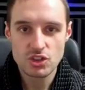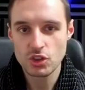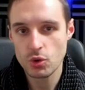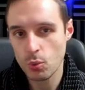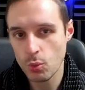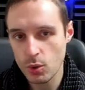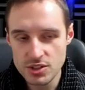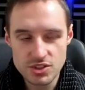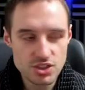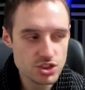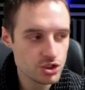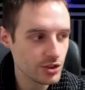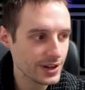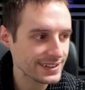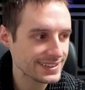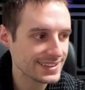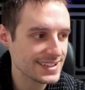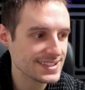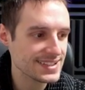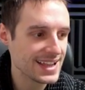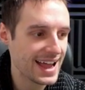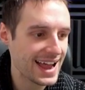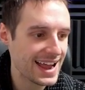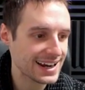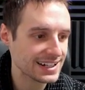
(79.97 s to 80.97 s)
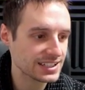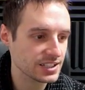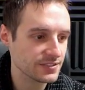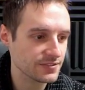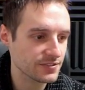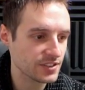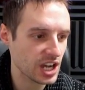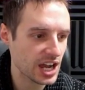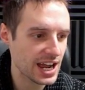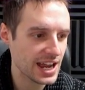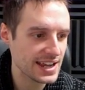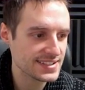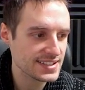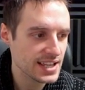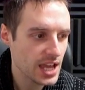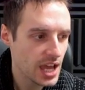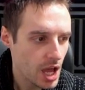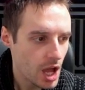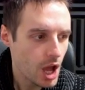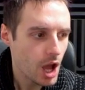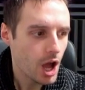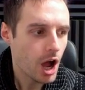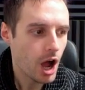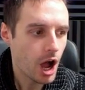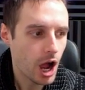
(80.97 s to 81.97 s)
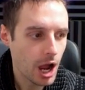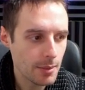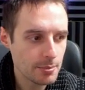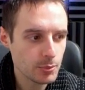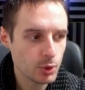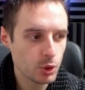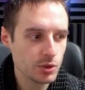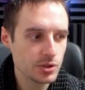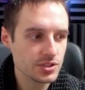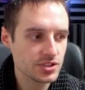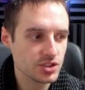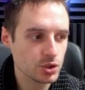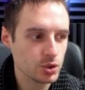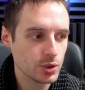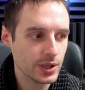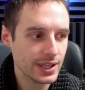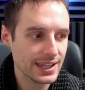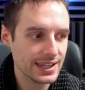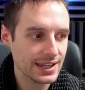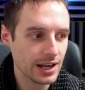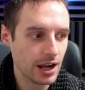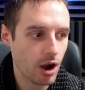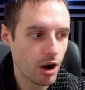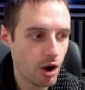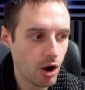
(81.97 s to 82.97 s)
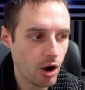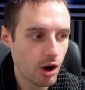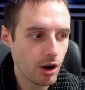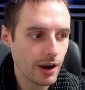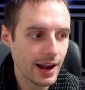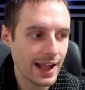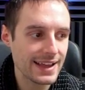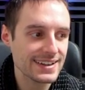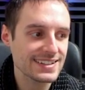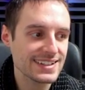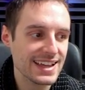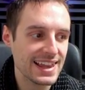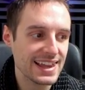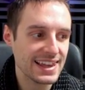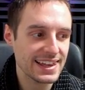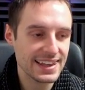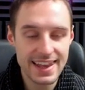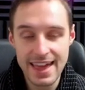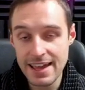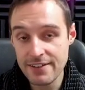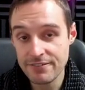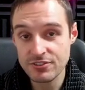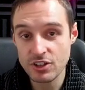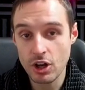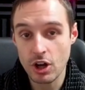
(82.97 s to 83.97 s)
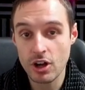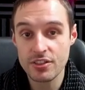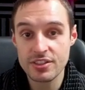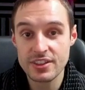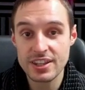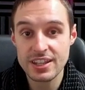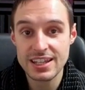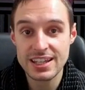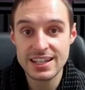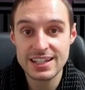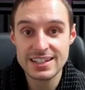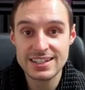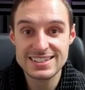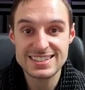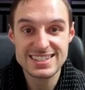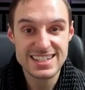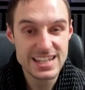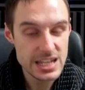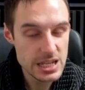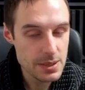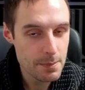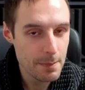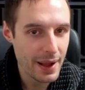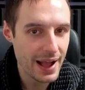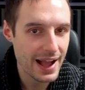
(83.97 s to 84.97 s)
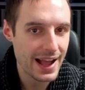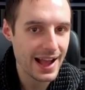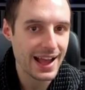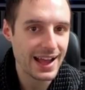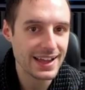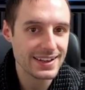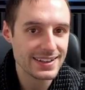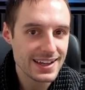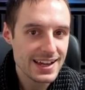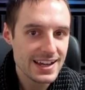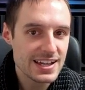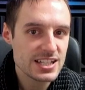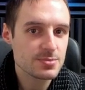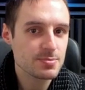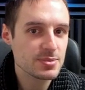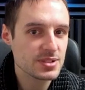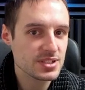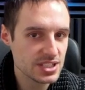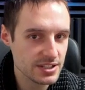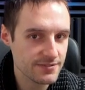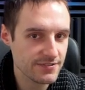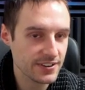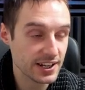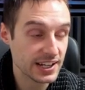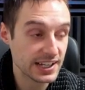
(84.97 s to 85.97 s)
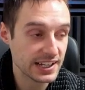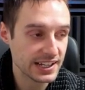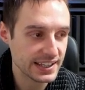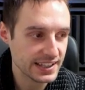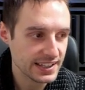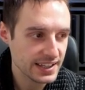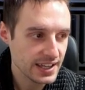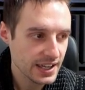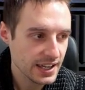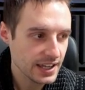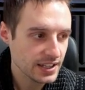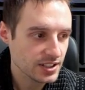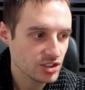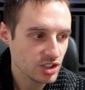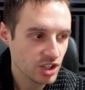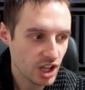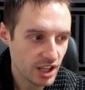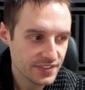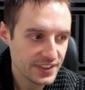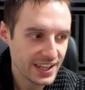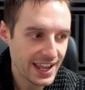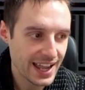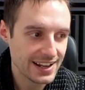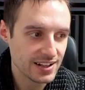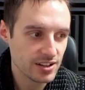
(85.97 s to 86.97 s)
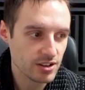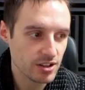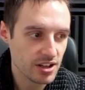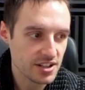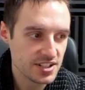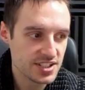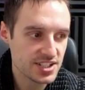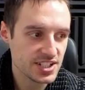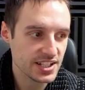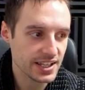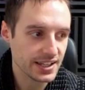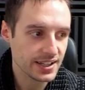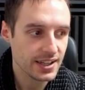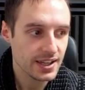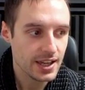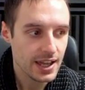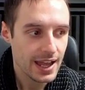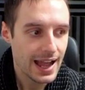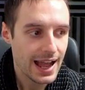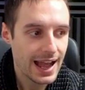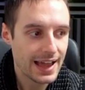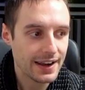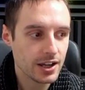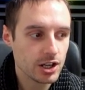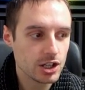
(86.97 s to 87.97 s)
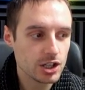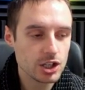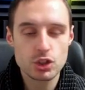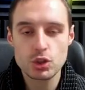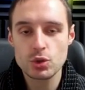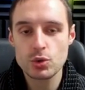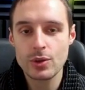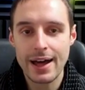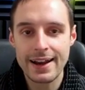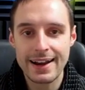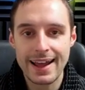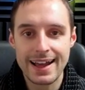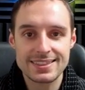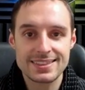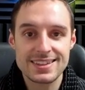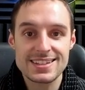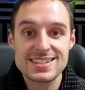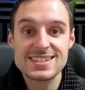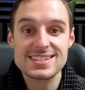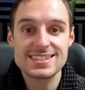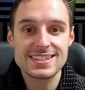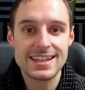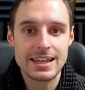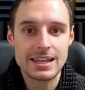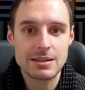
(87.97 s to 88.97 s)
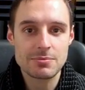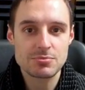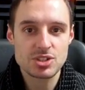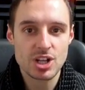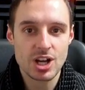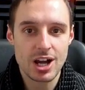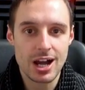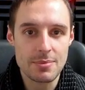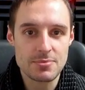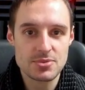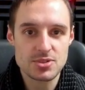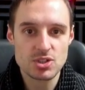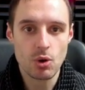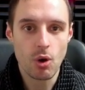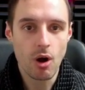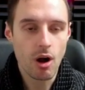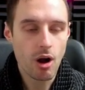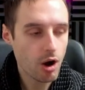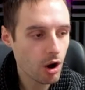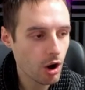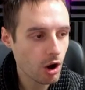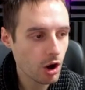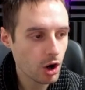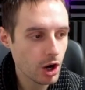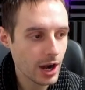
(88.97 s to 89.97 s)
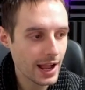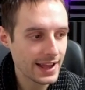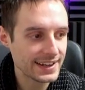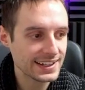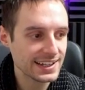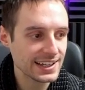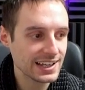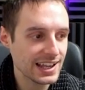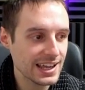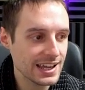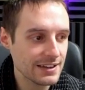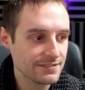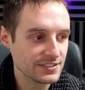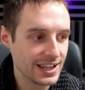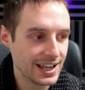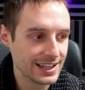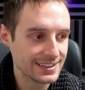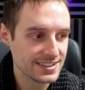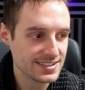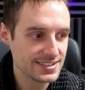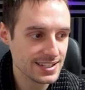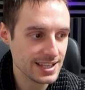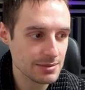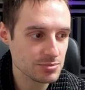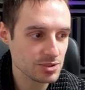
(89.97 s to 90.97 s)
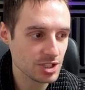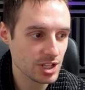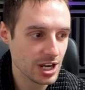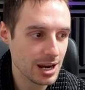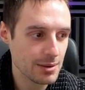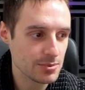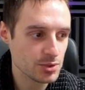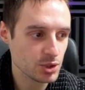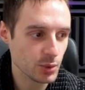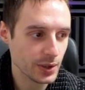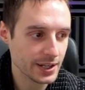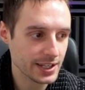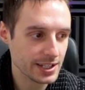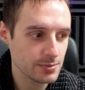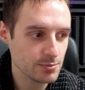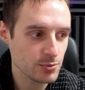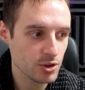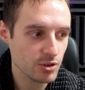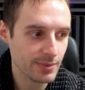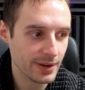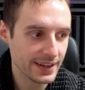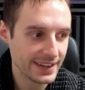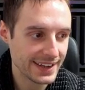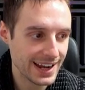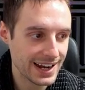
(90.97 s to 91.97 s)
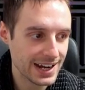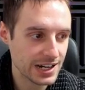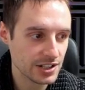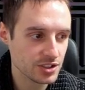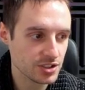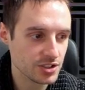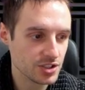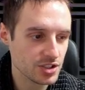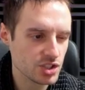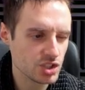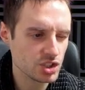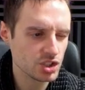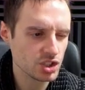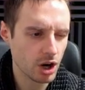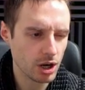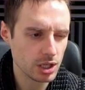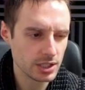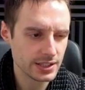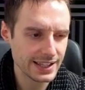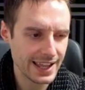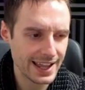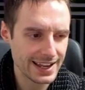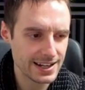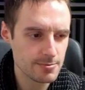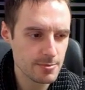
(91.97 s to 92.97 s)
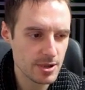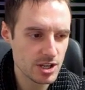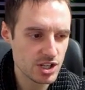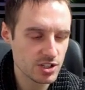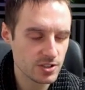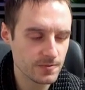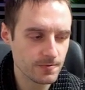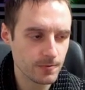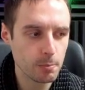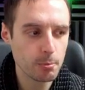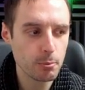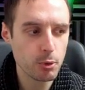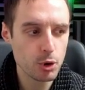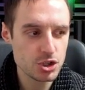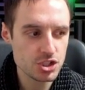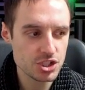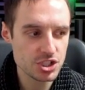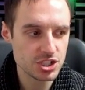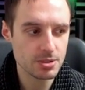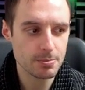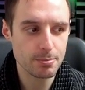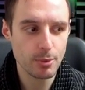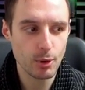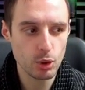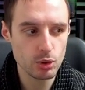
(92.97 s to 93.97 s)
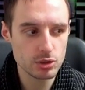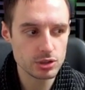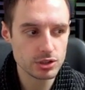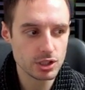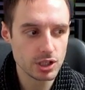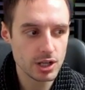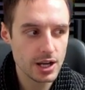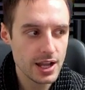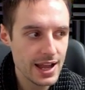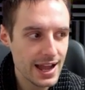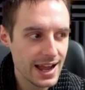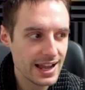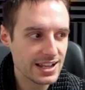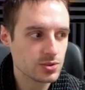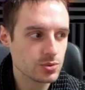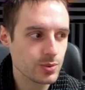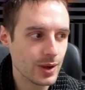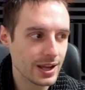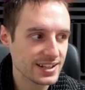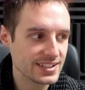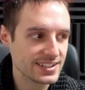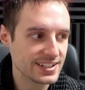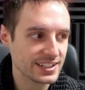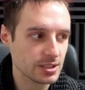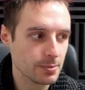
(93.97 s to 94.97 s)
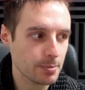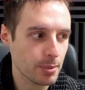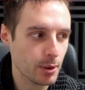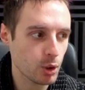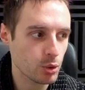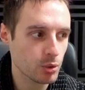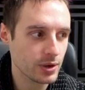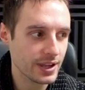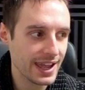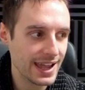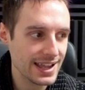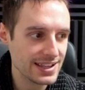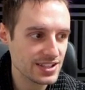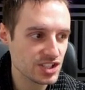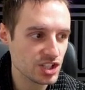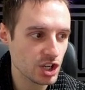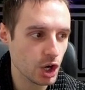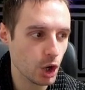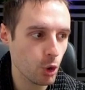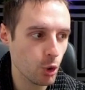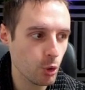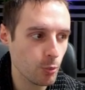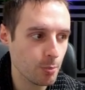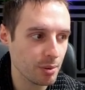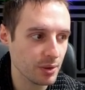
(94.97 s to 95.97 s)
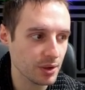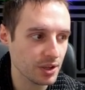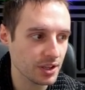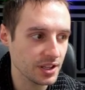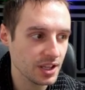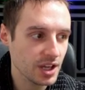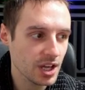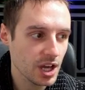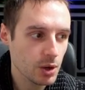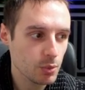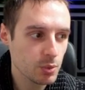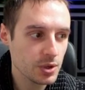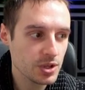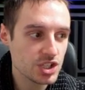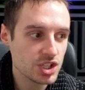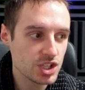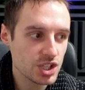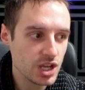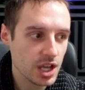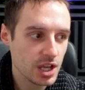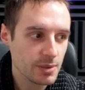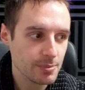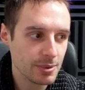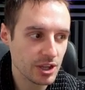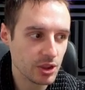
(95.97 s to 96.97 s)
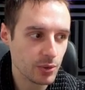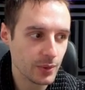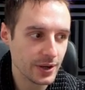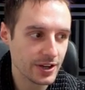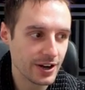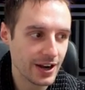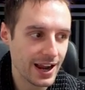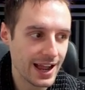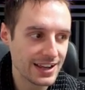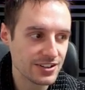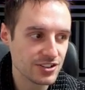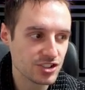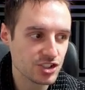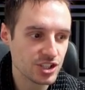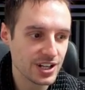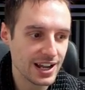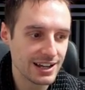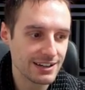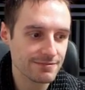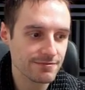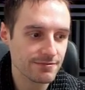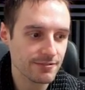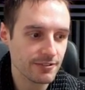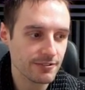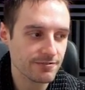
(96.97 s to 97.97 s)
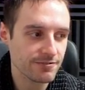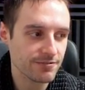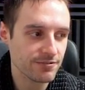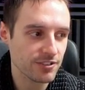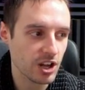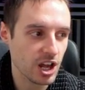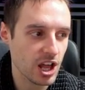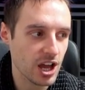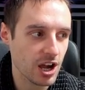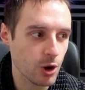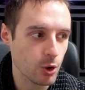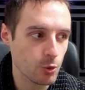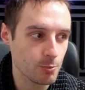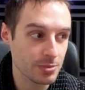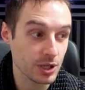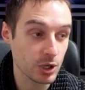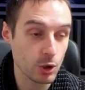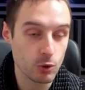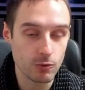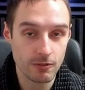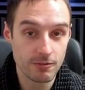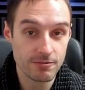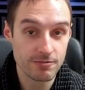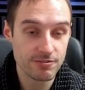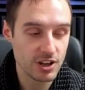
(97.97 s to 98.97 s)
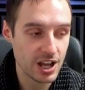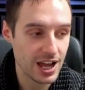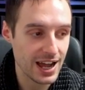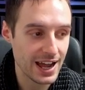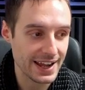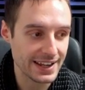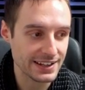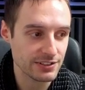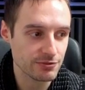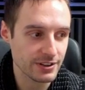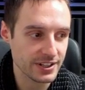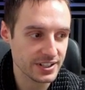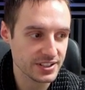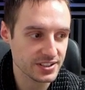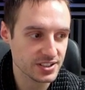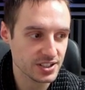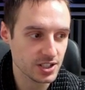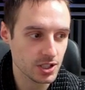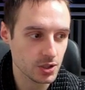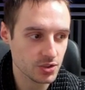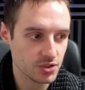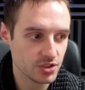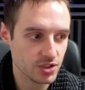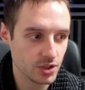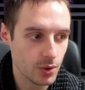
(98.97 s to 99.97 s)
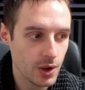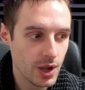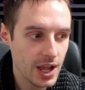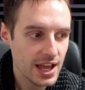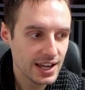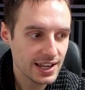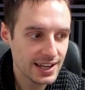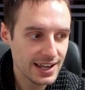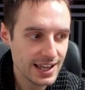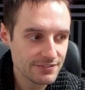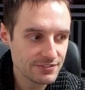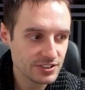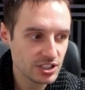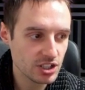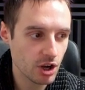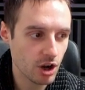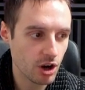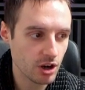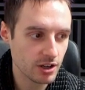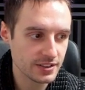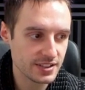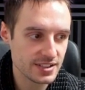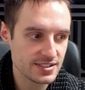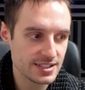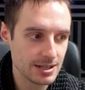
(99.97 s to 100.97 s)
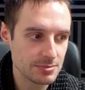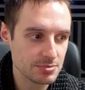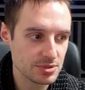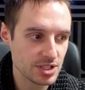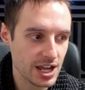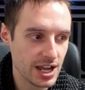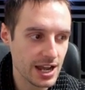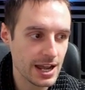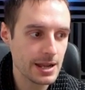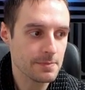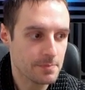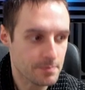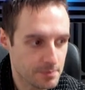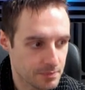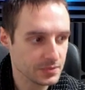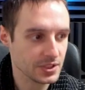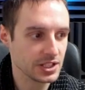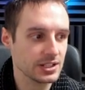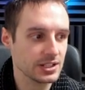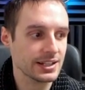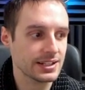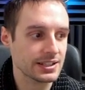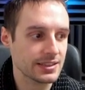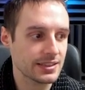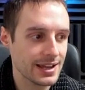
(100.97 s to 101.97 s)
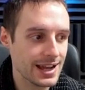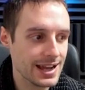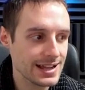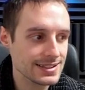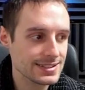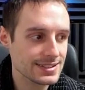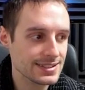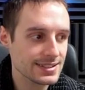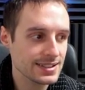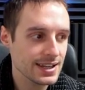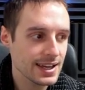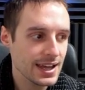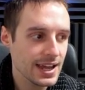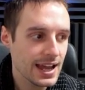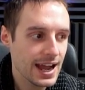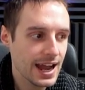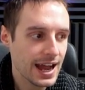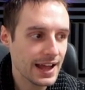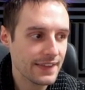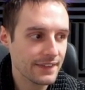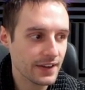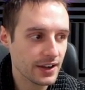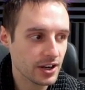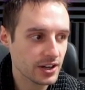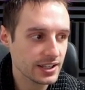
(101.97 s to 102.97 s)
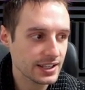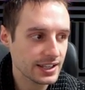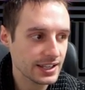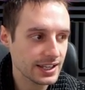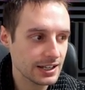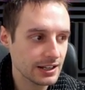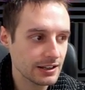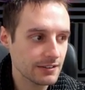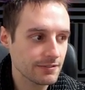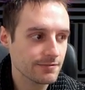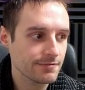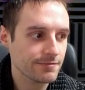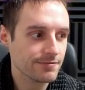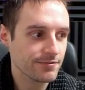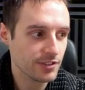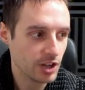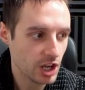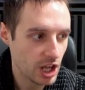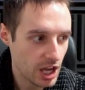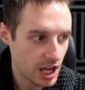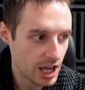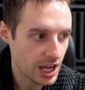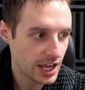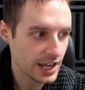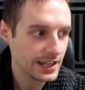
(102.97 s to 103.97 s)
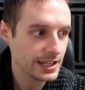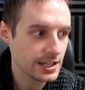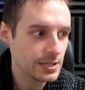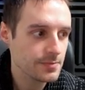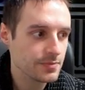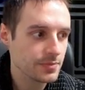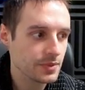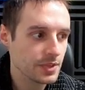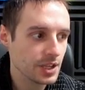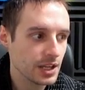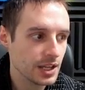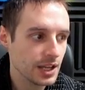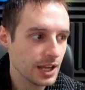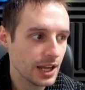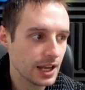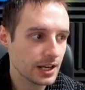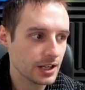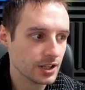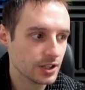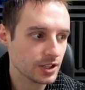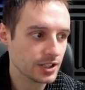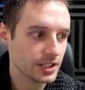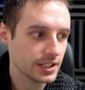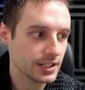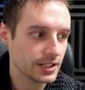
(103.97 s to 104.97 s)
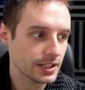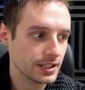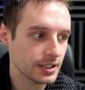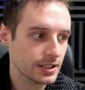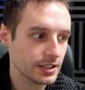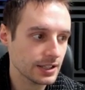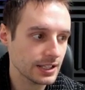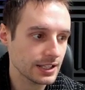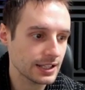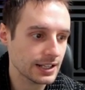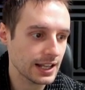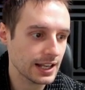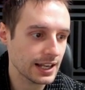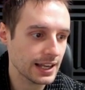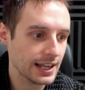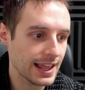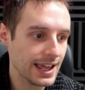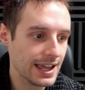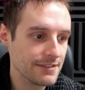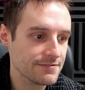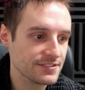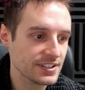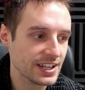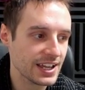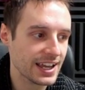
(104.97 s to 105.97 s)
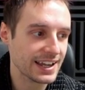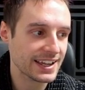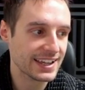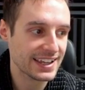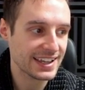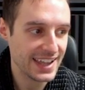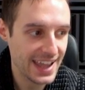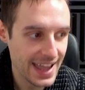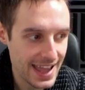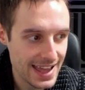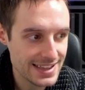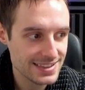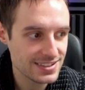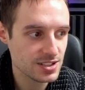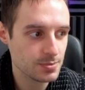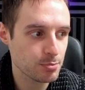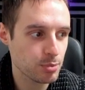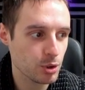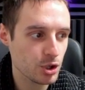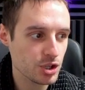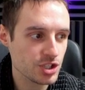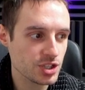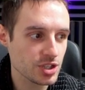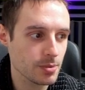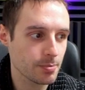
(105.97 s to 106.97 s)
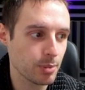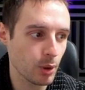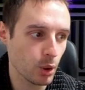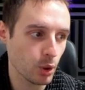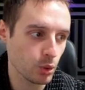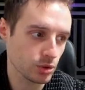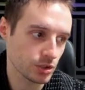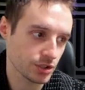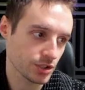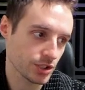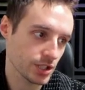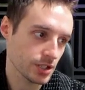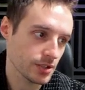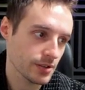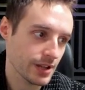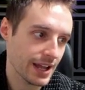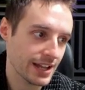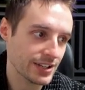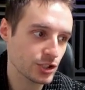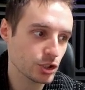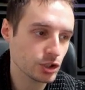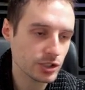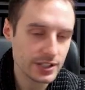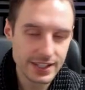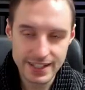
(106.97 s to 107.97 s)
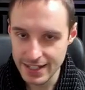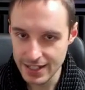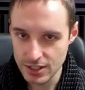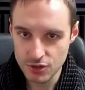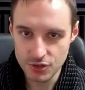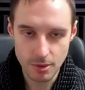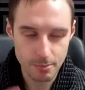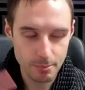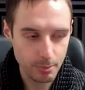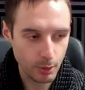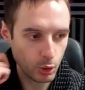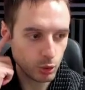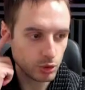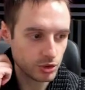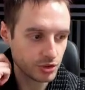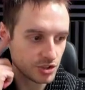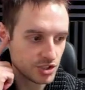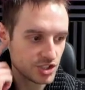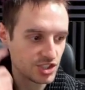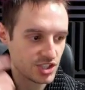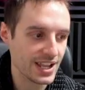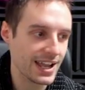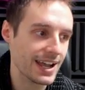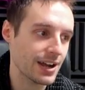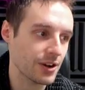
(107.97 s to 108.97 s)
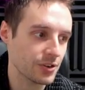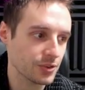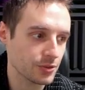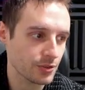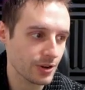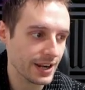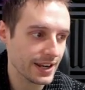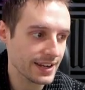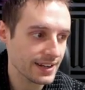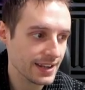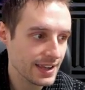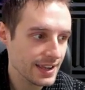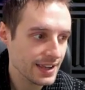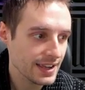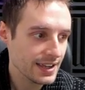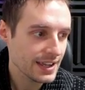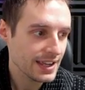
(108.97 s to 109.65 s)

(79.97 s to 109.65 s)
So once strength is active, guys, I'm going to hit R and left on the D-pad specifically, not the analog stick, and I'm going to do that at the same time. So R and left at the same time so I can move my character to start the animation for pushing the boulder, as well as get the poketch open, which, by the way, your hand should have be over fly and ready to go. So left and R at the same time, like that, and I'm going to hit fly, and I'm going to hit left again to push the boulder, and you'll hear the boulder sound, right?